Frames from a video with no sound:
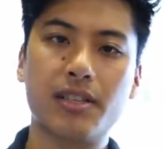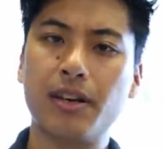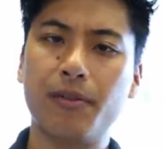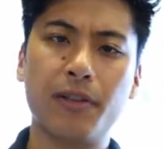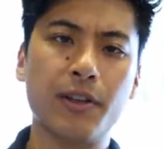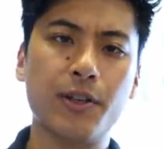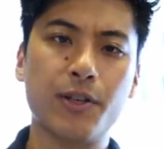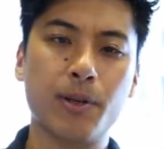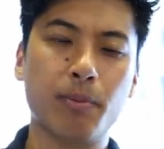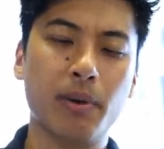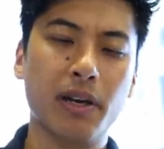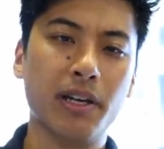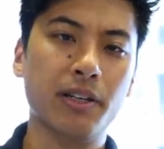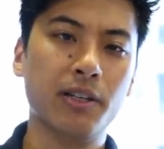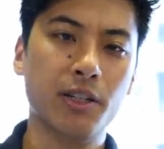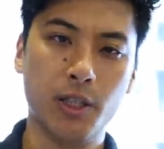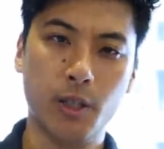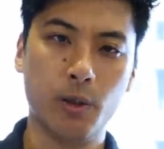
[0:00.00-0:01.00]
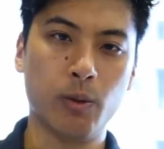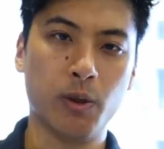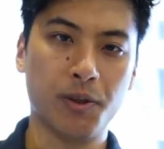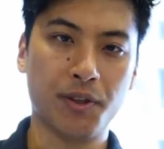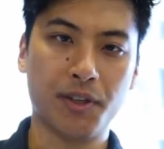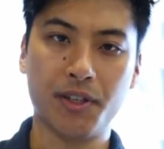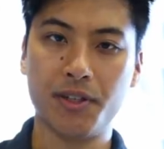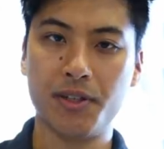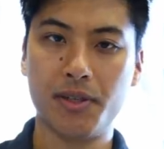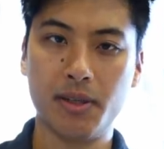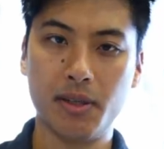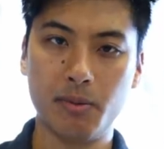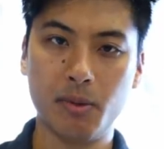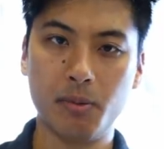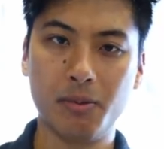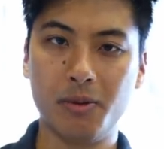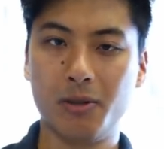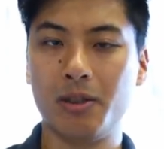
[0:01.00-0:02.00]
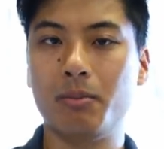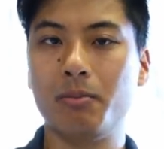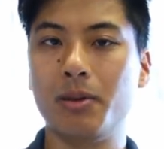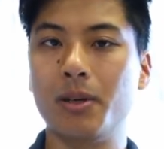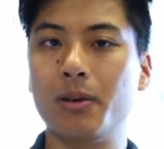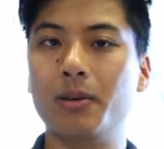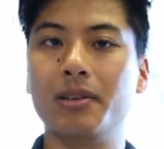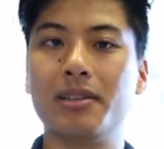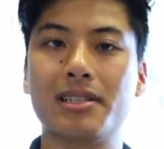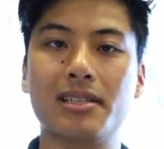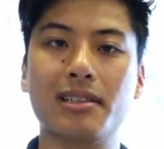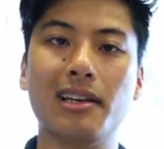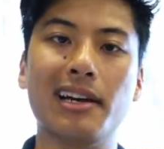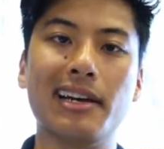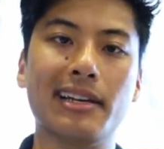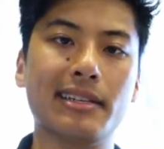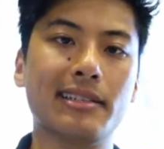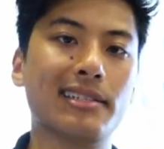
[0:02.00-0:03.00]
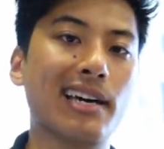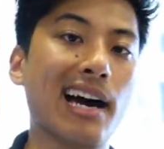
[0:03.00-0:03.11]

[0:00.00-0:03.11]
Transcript: stuff that you should buy new are the consumable components like